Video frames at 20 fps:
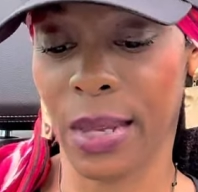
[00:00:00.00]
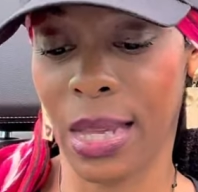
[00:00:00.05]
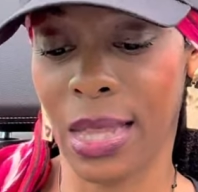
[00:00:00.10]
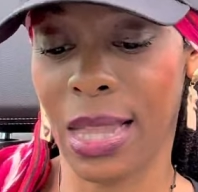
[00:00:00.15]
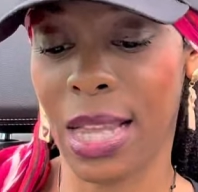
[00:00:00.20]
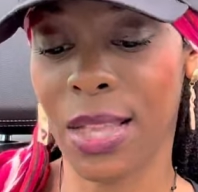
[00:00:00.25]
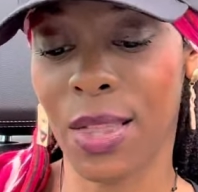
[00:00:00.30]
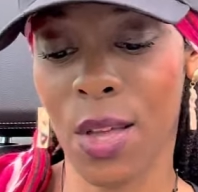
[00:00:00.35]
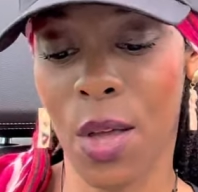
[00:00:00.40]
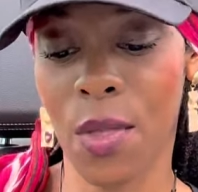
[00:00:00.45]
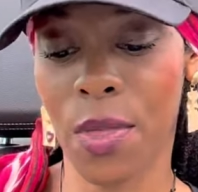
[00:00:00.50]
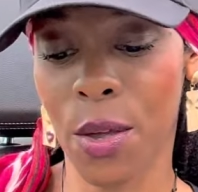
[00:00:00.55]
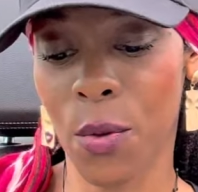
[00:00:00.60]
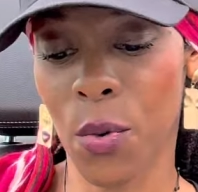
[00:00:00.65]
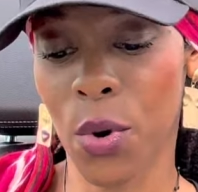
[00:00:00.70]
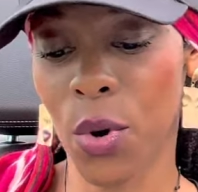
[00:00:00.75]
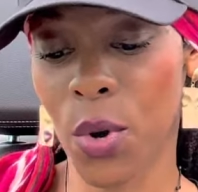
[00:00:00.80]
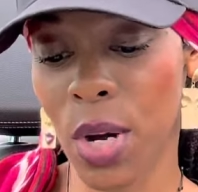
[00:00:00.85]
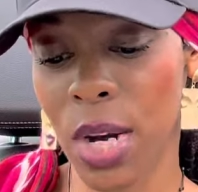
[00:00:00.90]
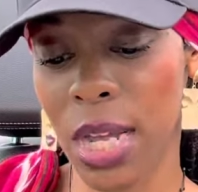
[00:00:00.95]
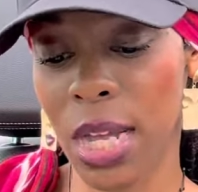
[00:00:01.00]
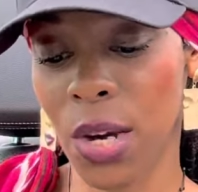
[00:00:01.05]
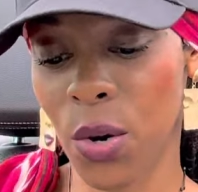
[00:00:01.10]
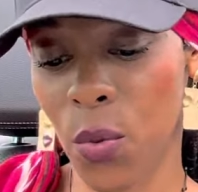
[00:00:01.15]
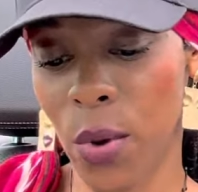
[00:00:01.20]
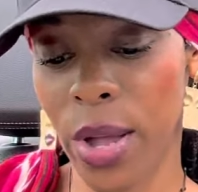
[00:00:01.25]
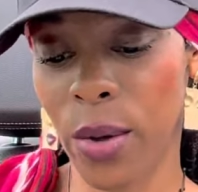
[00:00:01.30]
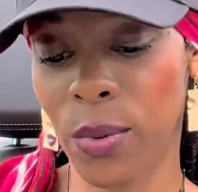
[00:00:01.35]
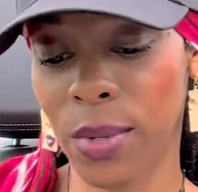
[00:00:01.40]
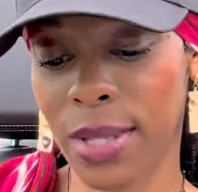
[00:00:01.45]
They thought they were going to get
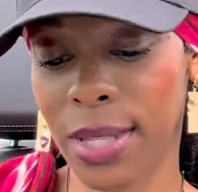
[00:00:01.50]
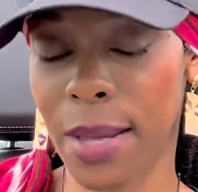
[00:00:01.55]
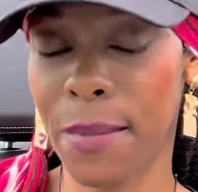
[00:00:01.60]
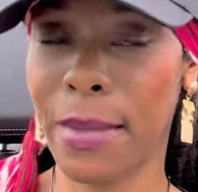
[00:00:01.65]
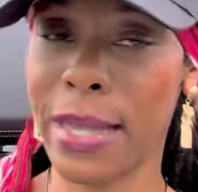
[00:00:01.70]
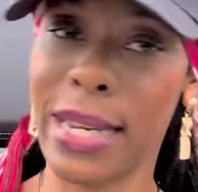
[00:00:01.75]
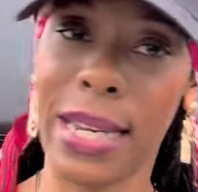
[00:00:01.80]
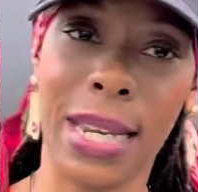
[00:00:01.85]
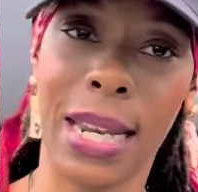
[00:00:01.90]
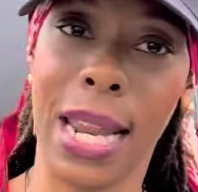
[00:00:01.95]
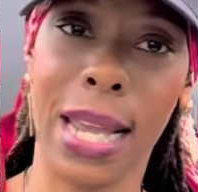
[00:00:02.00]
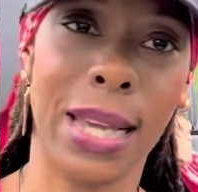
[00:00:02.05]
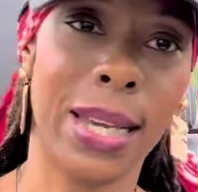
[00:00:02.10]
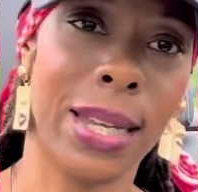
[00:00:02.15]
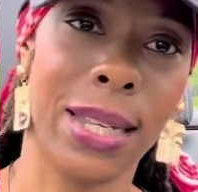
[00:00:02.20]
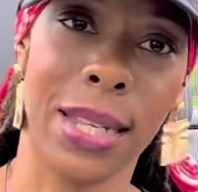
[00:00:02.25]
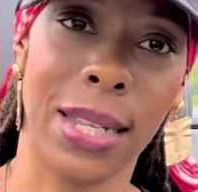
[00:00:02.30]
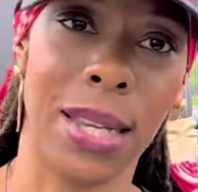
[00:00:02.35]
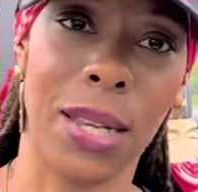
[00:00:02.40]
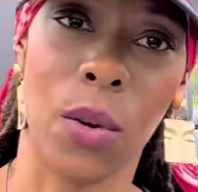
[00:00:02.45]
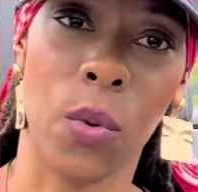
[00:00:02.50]
away with something and they couldn't get